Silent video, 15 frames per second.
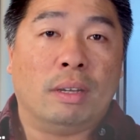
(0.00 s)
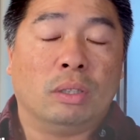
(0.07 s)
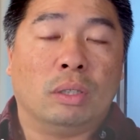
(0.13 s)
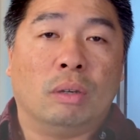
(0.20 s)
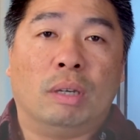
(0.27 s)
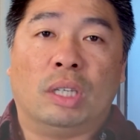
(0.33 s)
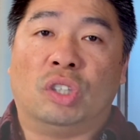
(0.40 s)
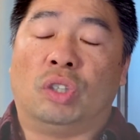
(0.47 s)
So
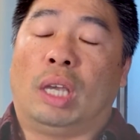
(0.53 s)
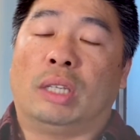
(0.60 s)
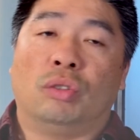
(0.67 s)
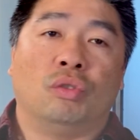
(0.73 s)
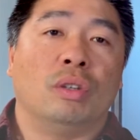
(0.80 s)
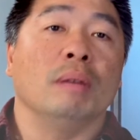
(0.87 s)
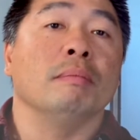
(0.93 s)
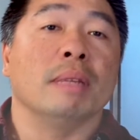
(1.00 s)
it's
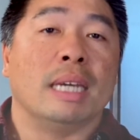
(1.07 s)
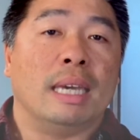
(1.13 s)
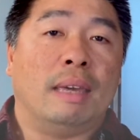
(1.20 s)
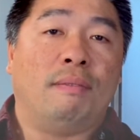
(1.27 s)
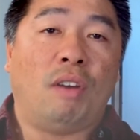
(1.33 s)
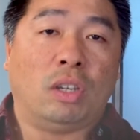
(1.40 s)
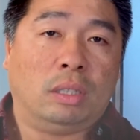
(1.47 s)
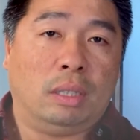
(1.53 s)
extremely
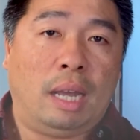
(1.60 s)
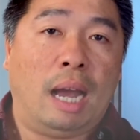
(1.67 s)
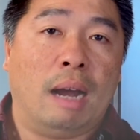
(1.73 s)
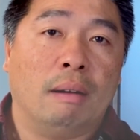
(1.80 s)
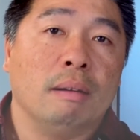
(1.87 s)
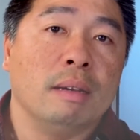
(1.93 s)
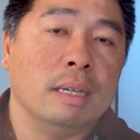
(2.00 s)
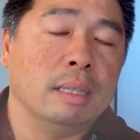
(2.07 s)
versatile
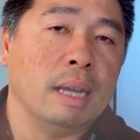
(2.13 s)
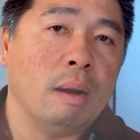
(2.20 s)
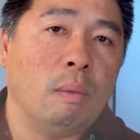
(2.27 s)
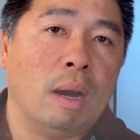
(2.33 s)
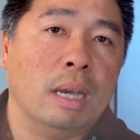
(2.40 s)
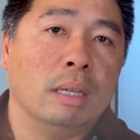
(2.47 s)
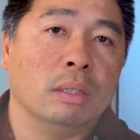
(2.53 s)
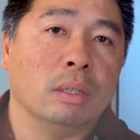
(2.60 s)
in that way.
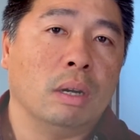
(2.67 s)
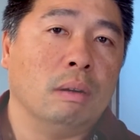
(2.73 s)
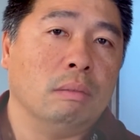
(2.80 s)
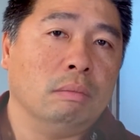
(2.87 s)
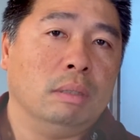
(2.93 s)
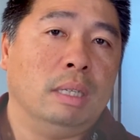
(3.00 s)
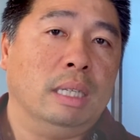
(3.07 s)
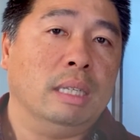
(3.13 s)
So
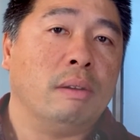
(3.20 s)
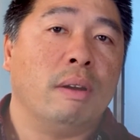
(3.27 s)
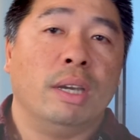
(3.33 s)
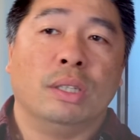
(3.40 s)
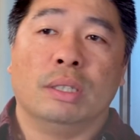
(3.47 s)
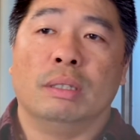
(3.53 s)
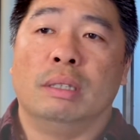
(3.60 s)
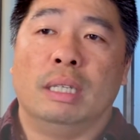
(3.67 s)

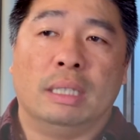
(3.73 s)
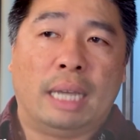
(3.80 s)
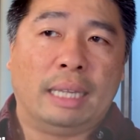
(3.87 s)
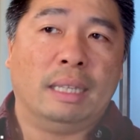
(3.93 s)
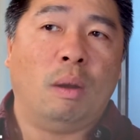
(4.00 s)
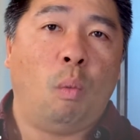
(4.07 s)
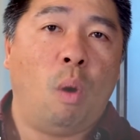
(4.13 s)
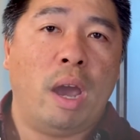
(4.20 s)
integration is, I
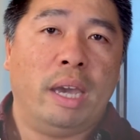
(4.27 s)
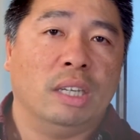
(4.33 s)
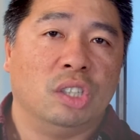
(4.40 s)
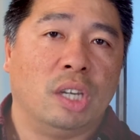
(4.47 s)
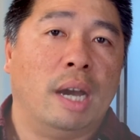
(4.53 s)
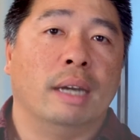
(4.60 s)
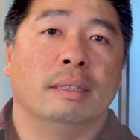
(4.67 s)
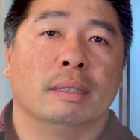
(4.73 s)
think, where it
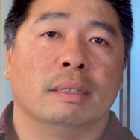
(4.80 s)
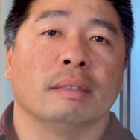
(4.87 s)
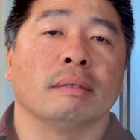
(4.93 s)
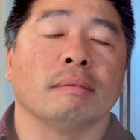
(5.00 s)
shines.